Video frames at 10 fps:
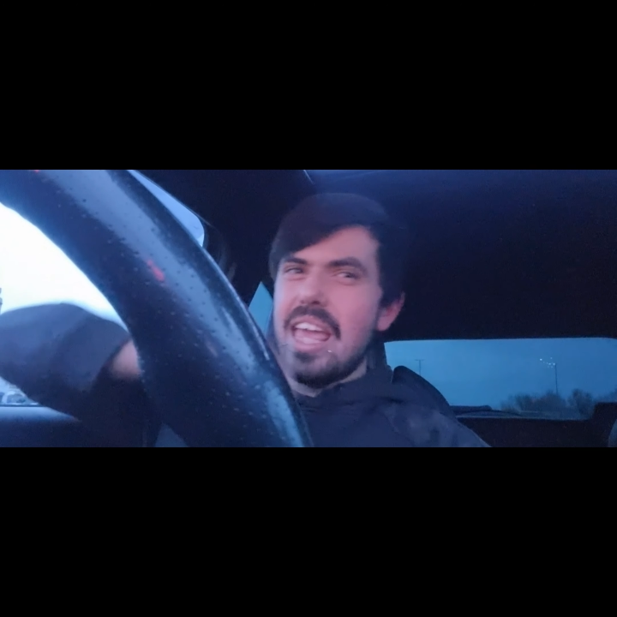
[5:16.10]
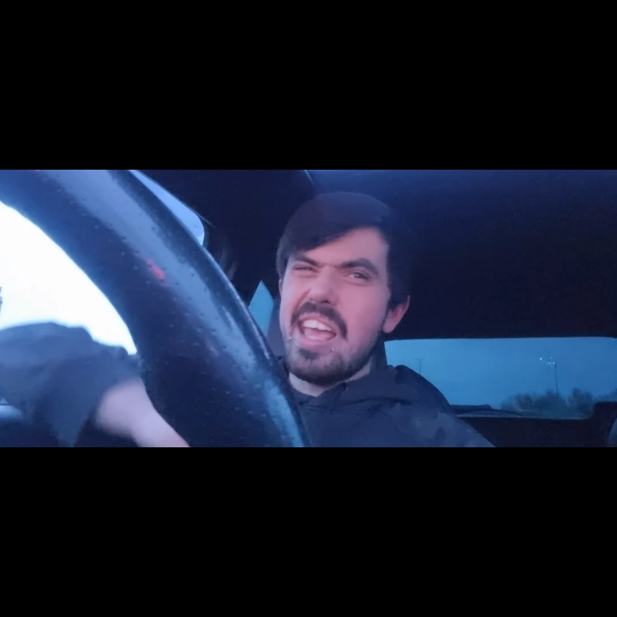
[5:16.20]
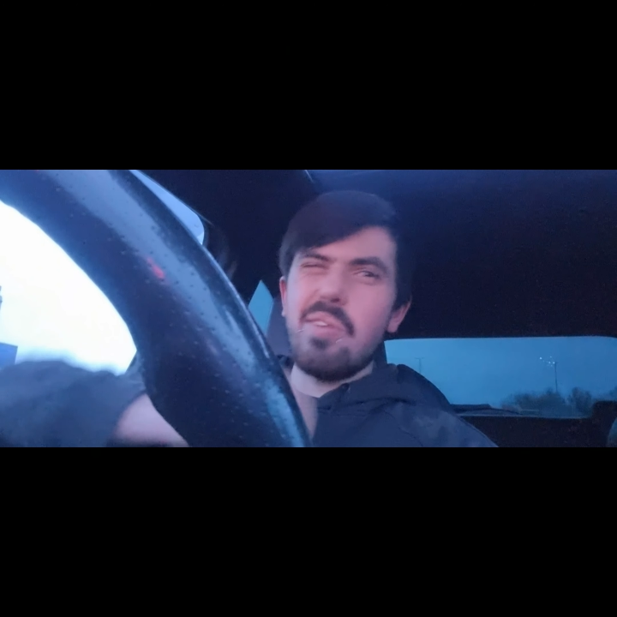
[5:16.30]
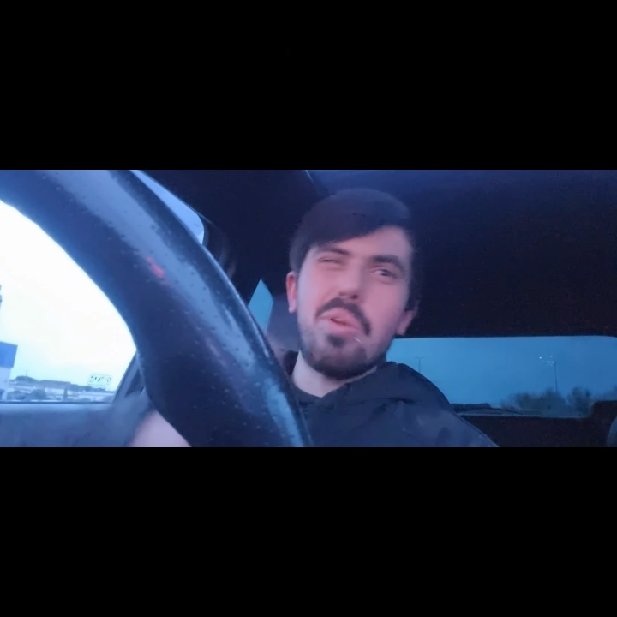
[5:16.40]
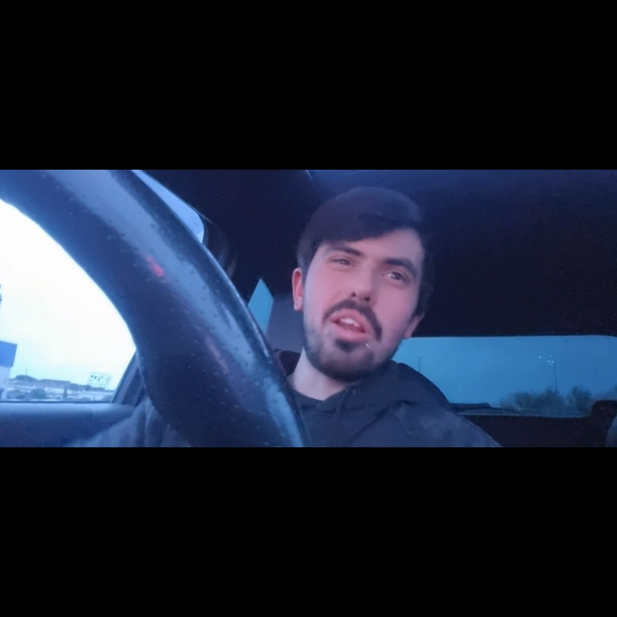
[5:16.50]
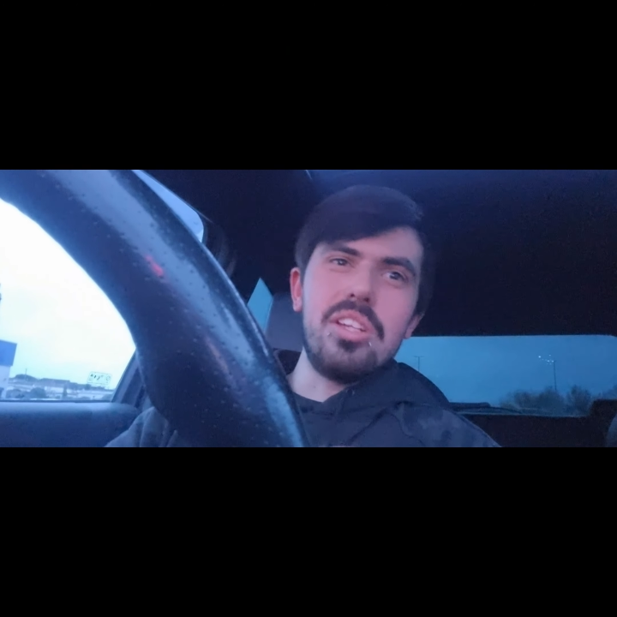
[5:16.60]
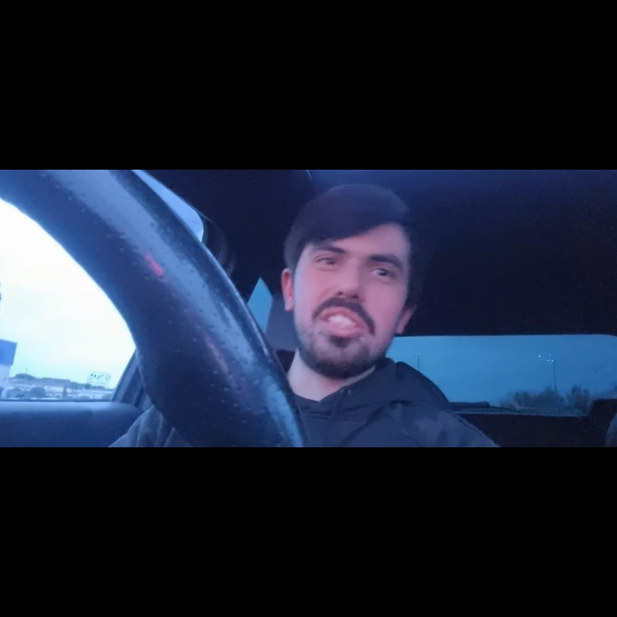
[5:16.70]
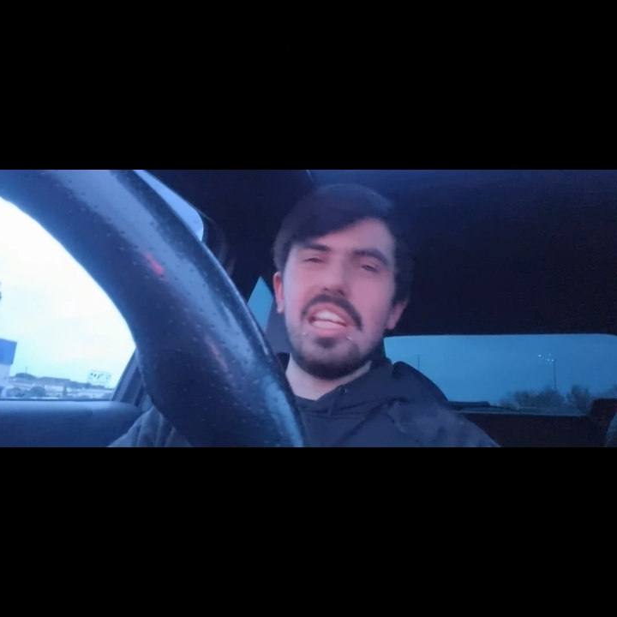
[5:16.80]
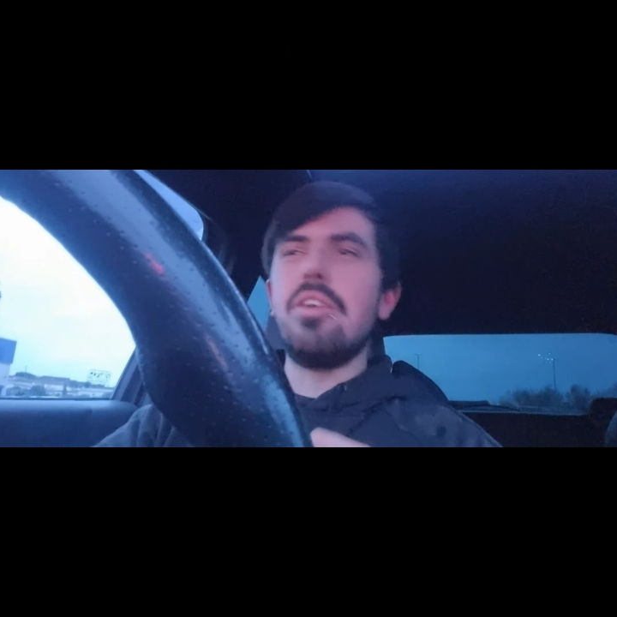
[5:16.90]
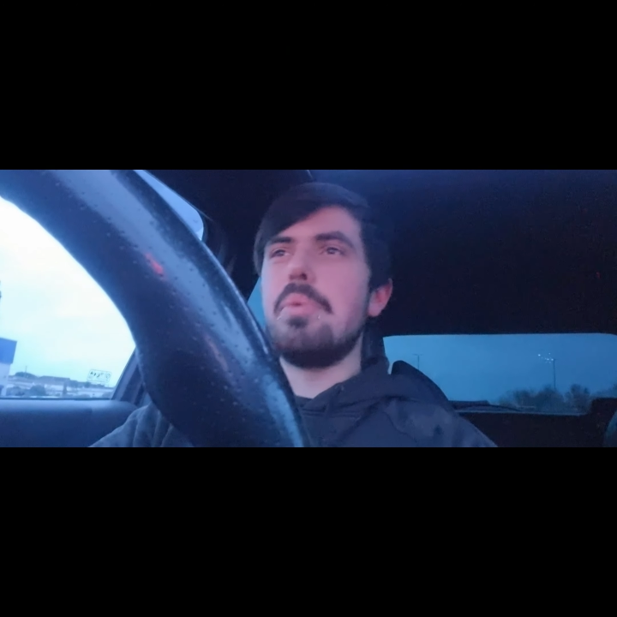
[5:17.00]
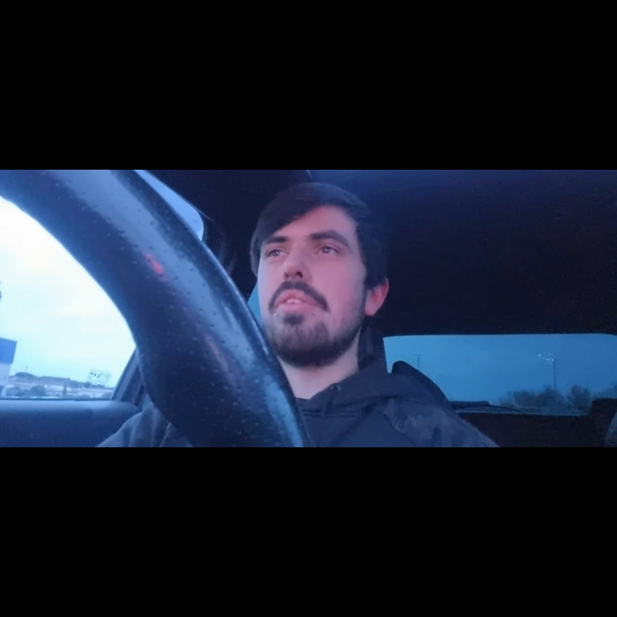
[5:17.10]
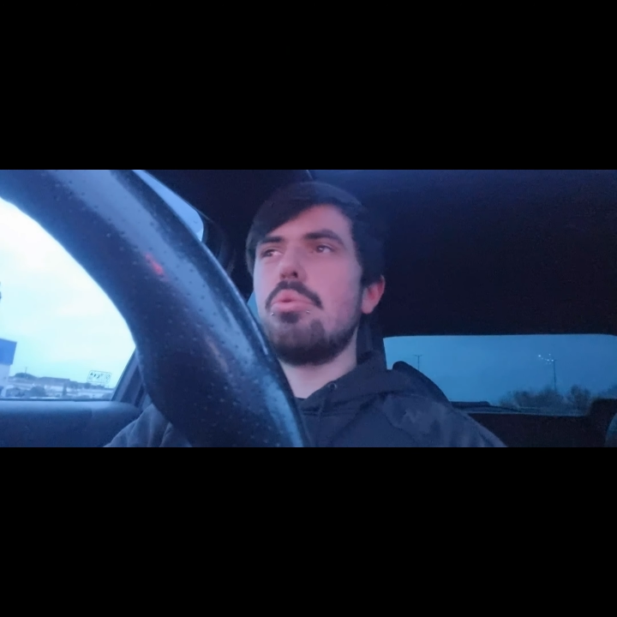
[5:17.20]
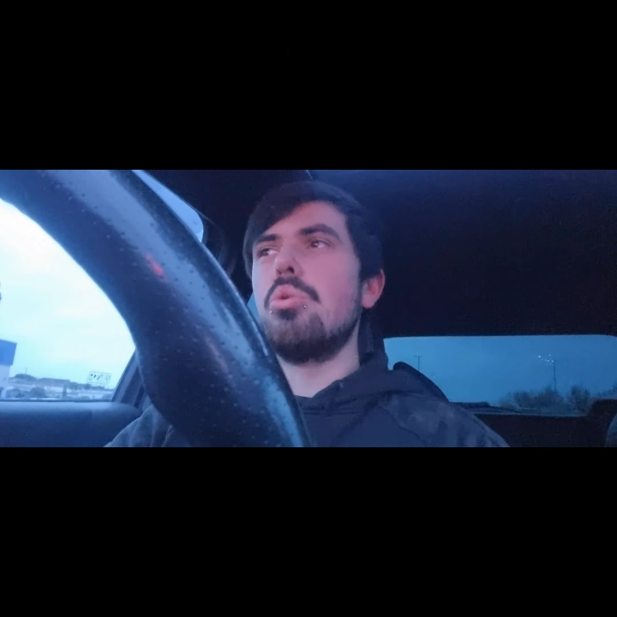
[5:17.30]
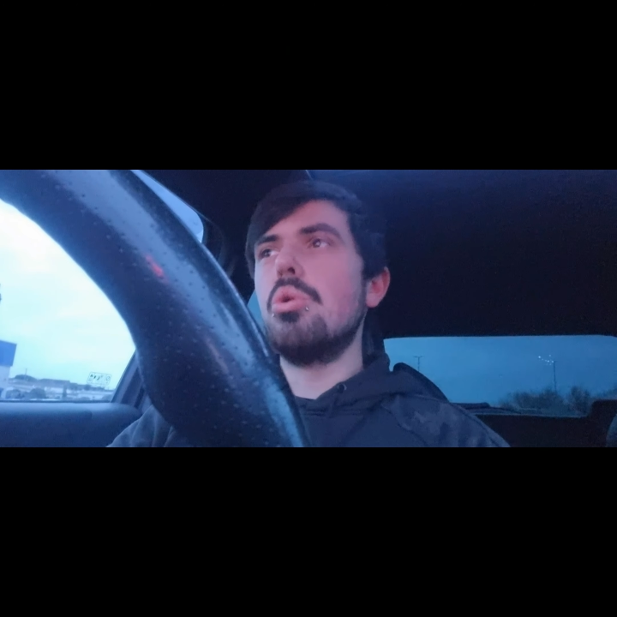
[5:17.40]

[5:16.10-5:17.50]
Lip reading: understeer a bit through